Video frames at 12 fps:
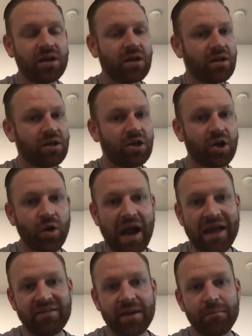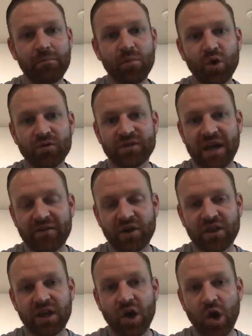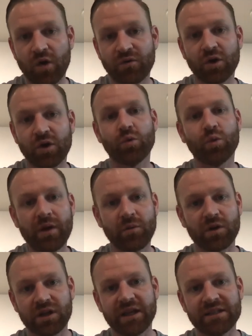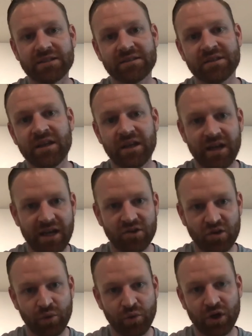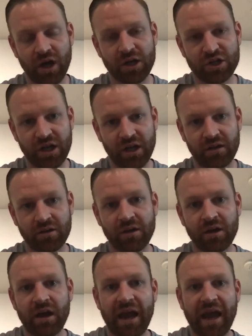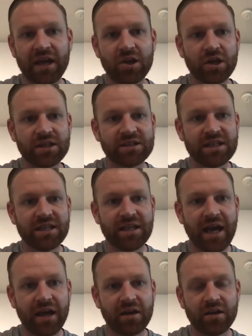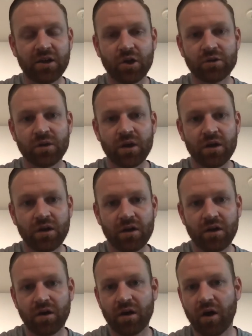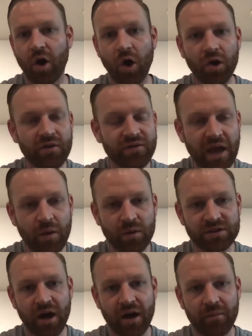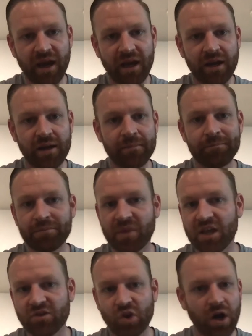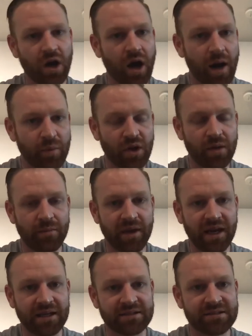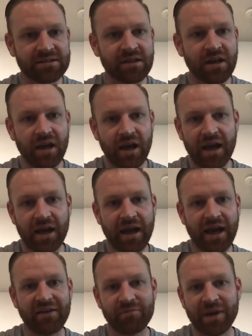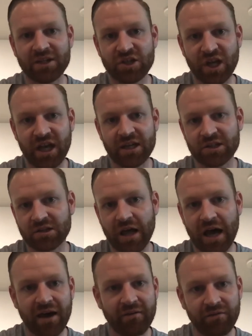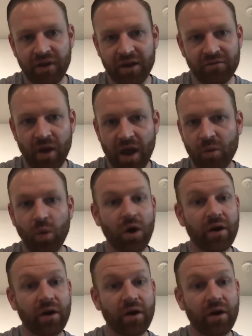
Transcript: then moved everything over, re-released into production. And you can see that, all of that was automated. It took a couple of minutes, and I have my change live and working